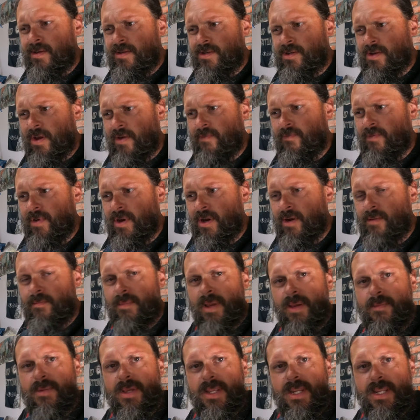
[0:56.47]
So I figured
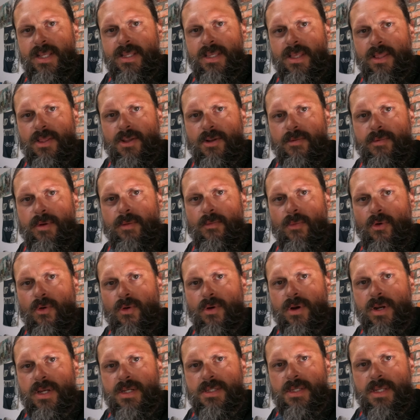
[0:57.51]
maybe it needs a little bit
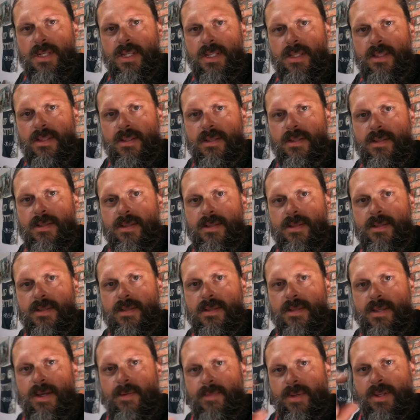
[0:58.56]
more because it didn't,
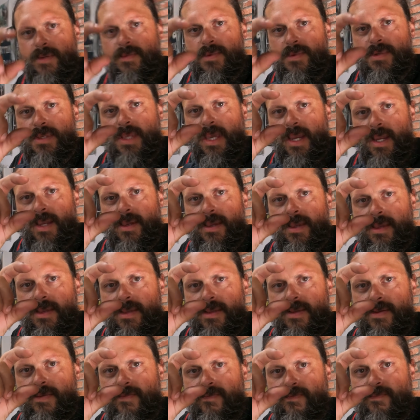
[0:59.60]
I mean, it was like
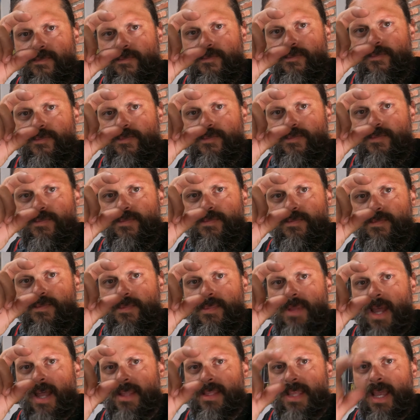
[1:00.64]

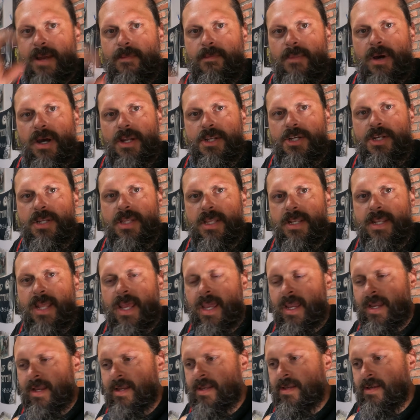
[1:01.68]
not that much in the
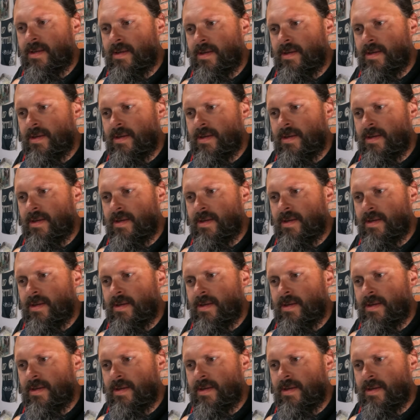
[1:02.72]
tank.